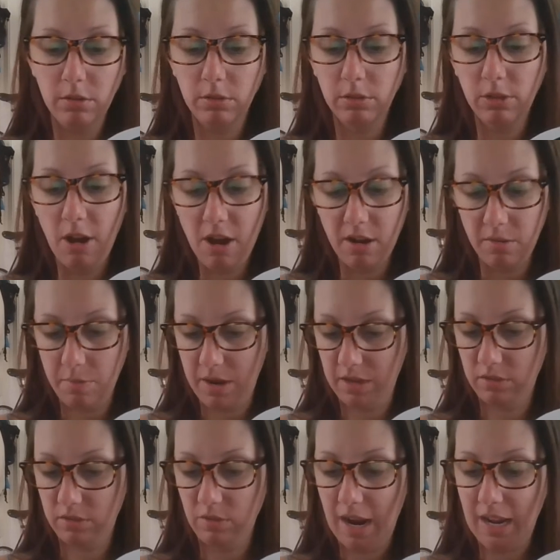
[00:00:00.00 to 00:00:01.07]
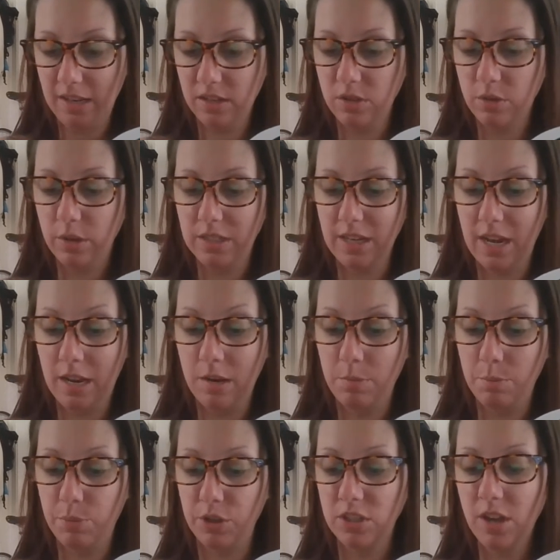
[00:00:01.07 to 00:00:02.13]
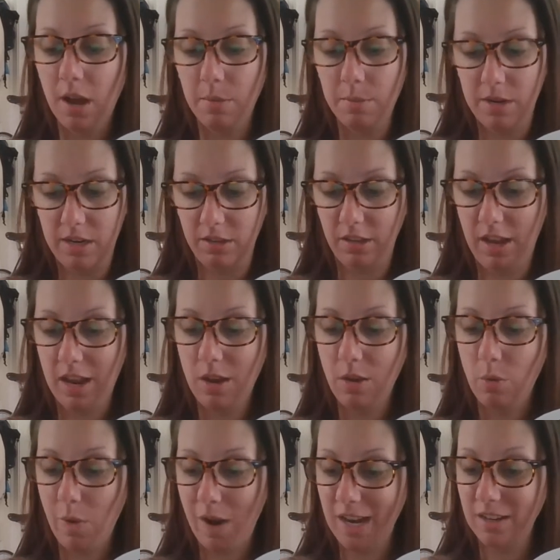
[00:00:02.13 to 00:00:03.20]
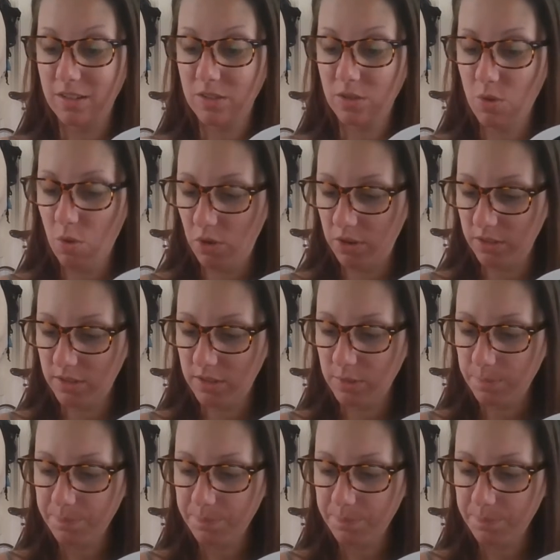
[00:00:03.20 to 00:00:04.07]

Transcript: long bus rides to attend predominantly white schools.